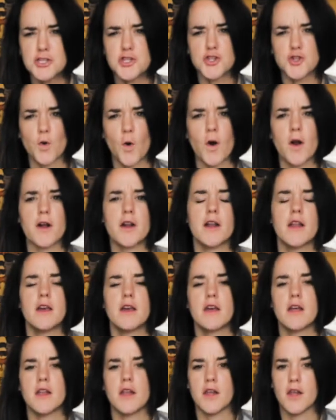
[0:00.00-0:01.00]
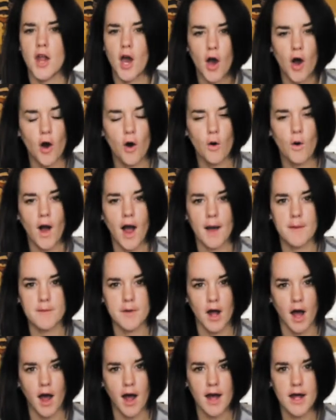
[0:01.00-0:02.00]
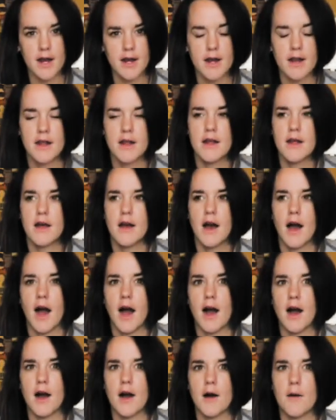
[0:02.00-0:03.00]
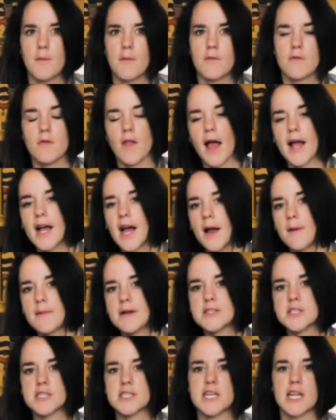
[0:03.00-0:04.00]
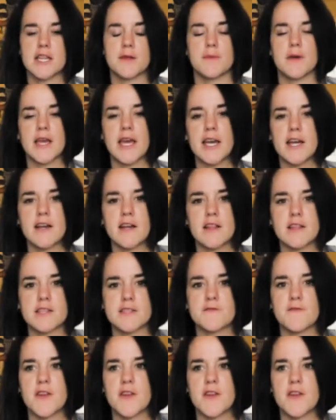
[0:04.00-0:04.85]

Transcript: short, no, I'm not. Like I mentioned at the beginning of this